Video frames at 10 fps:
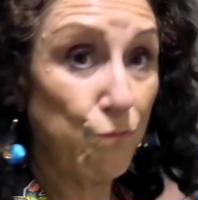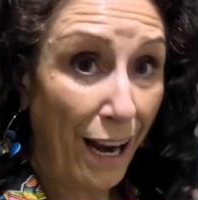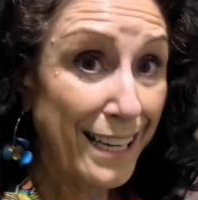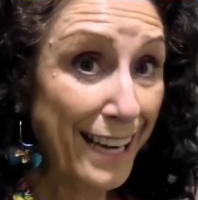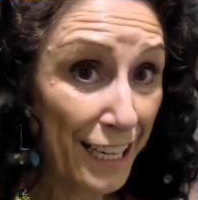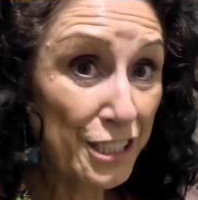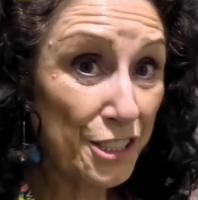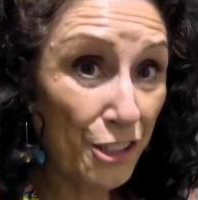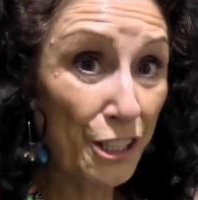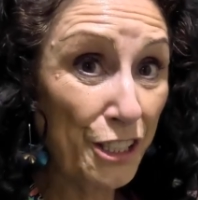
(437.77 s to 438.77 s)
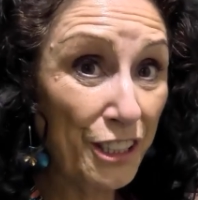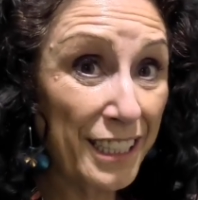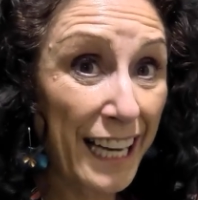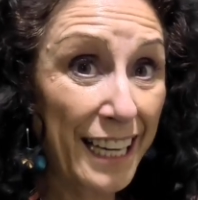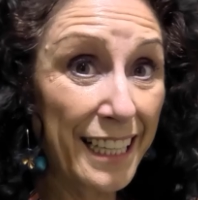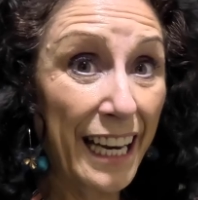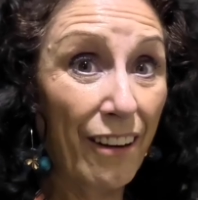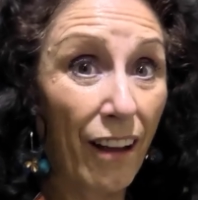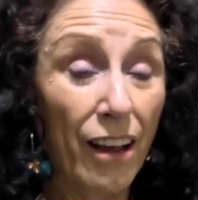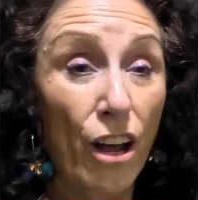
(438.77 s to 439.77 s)
Right next door, you couldn't get
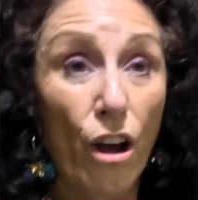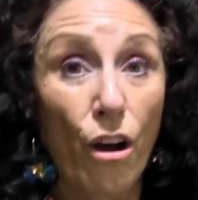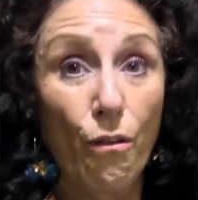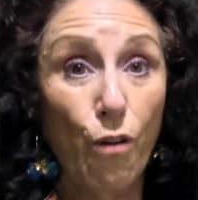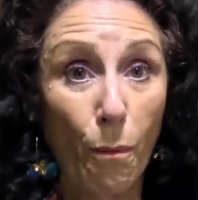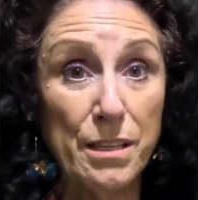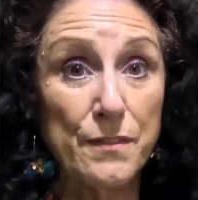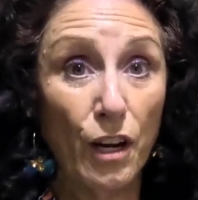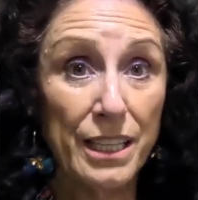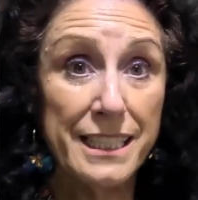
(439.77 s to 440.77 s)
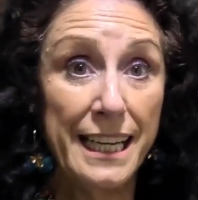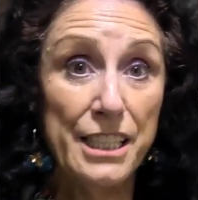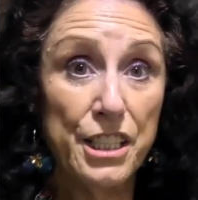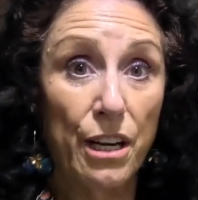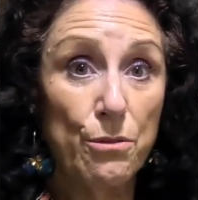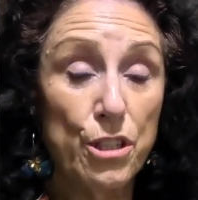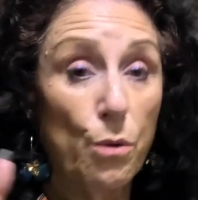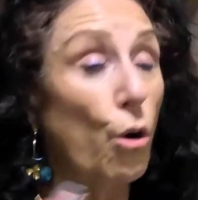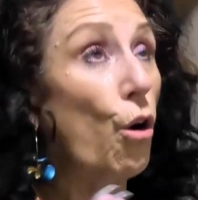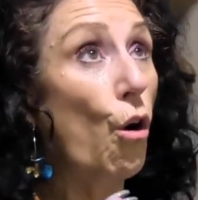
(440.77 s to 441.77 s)
nearer. Robert's volunteered to go and
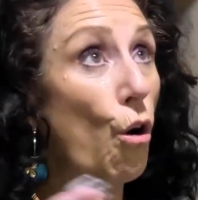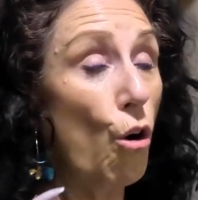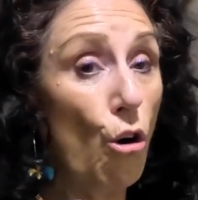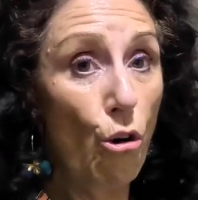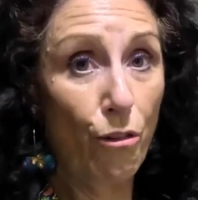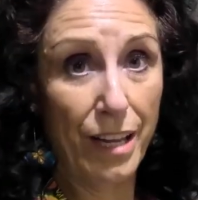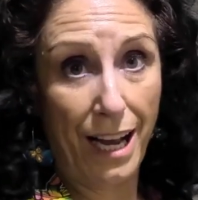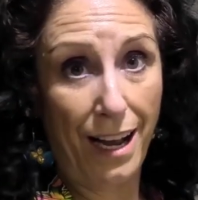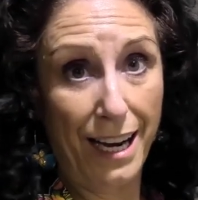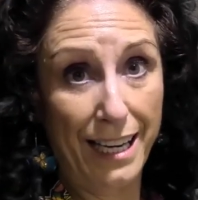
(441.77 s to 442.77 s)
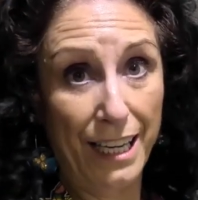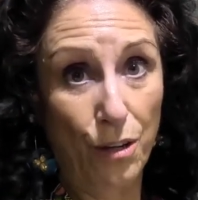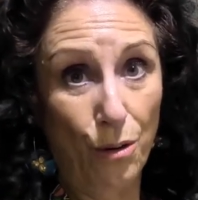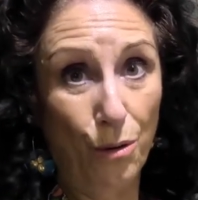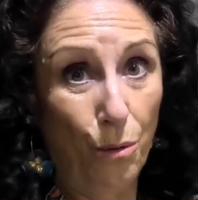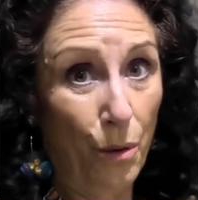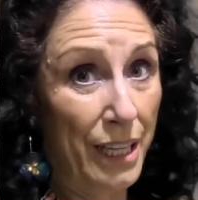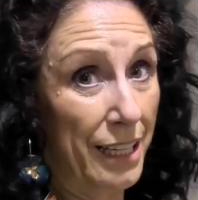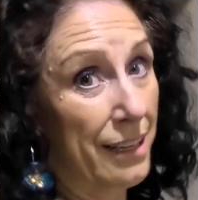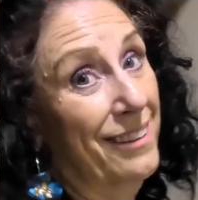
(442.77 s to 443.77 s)
do all the ironing all
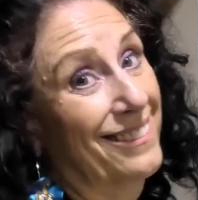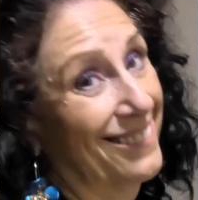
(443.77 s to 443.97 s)
week.